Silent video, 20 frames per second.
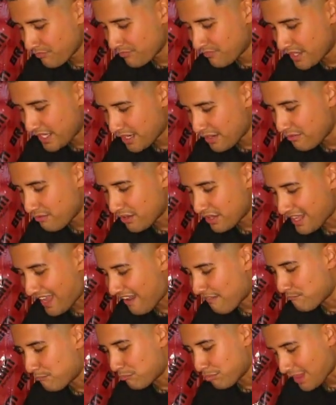they didn't really
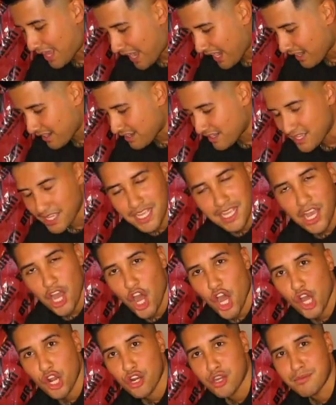have black
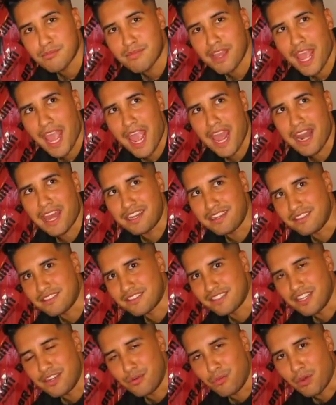on them, and I just
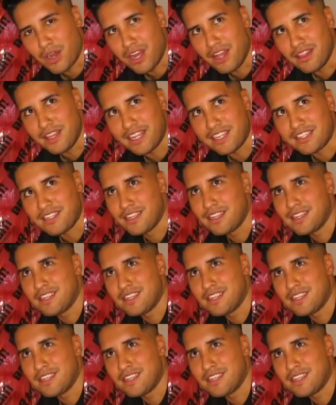didn't want like